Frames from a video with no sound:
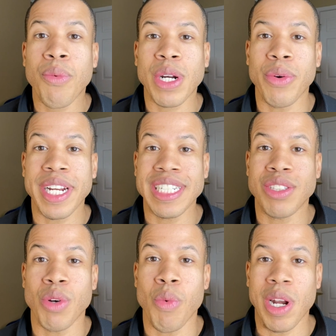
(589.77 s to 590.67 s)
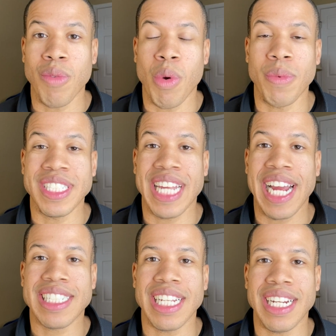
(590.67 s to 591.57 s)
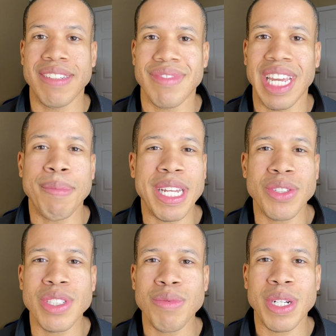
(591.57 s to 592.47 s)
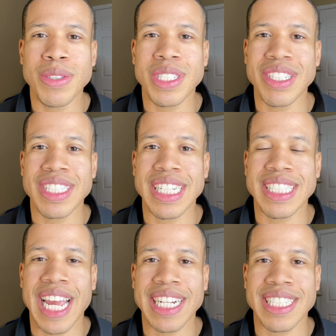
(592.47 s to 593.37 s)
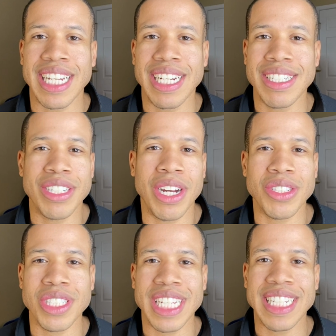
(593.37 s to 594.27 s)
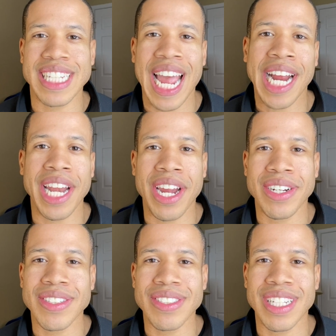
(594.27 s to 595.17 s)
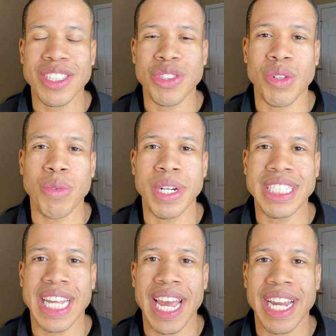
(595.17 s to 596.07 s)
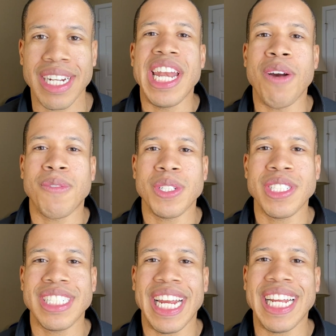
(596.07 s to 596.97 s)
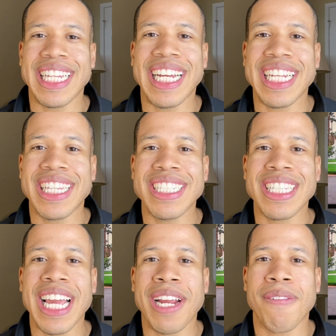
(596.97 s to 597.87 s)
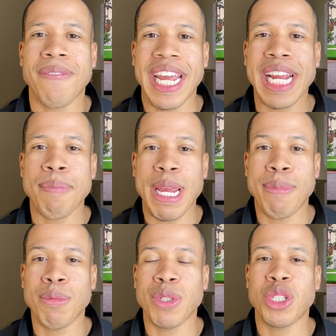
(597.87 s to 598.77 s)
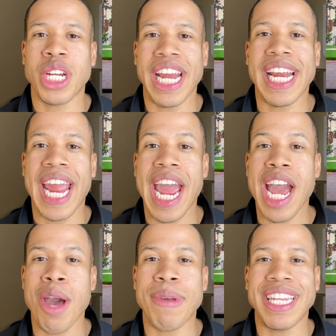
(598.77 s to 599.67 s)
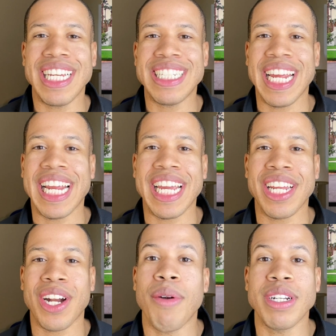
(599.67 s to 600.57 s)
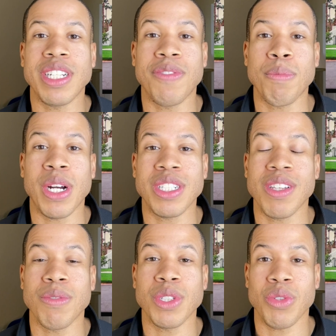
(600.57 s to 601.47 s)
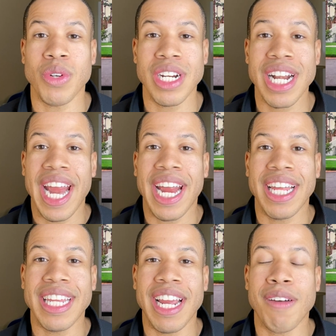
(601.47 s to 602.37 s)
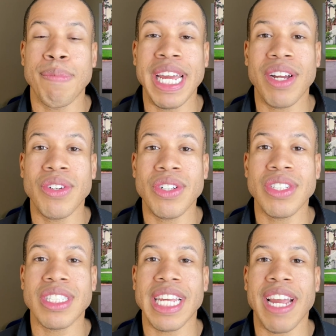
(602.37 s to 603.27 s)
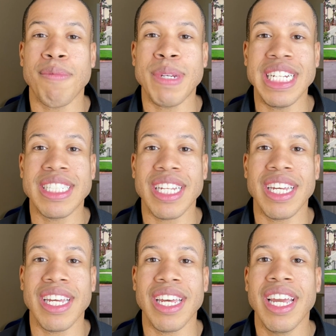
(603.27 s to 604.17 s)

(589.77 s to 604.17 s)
we're going into a one-on-one with Zac C. Am I the only one who still says Zac C? Do y'all just say Zac now, since there's only one Zac? Now, for their date, they get this, like, fake papier-mâché cab, and they take it around different parts of the resort, and they have bagels, they have pizza,